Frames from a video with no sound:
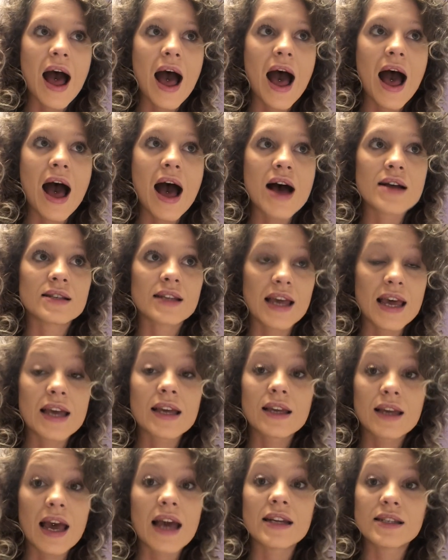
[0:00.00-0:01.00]
And
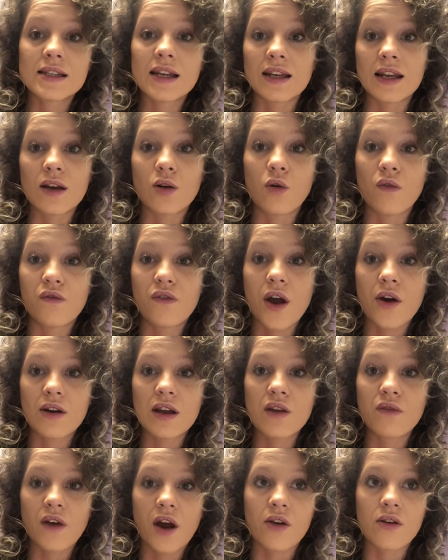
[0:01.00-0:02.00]
it got
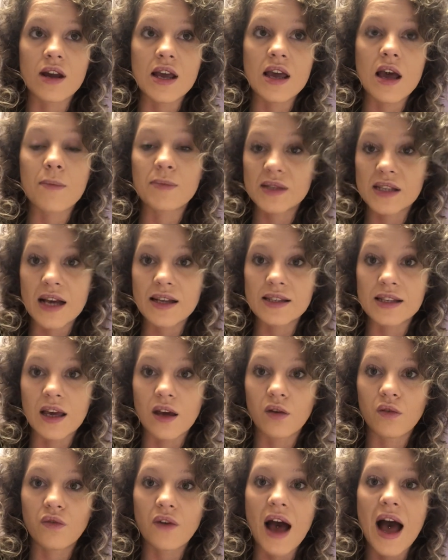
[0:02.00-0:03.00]
very, very
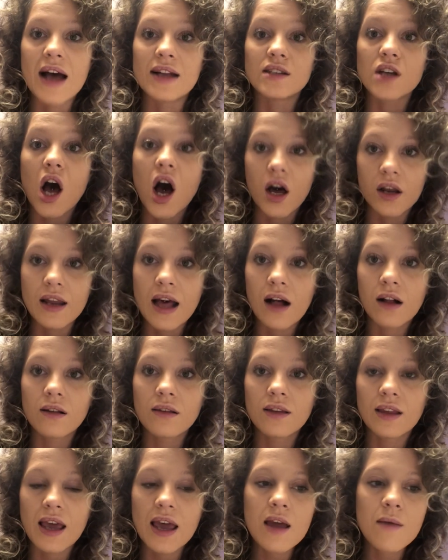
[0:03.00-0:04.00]
obsessive and
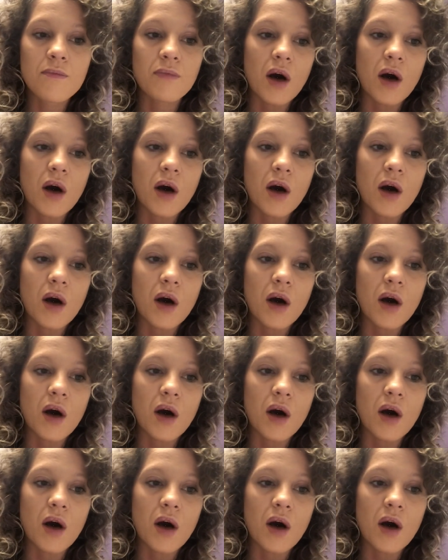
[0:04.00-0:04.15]
unhealthy.